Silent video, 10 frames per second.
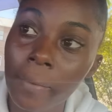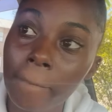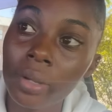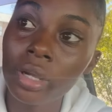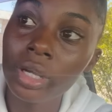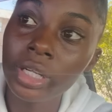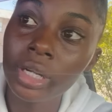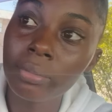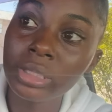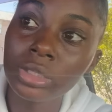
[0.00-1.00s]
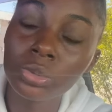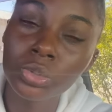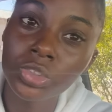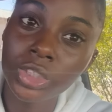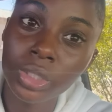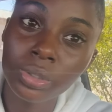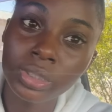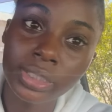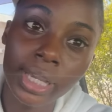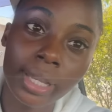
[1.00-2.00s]
My god, there I see two trees
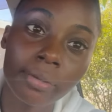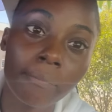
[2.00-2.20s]
outside.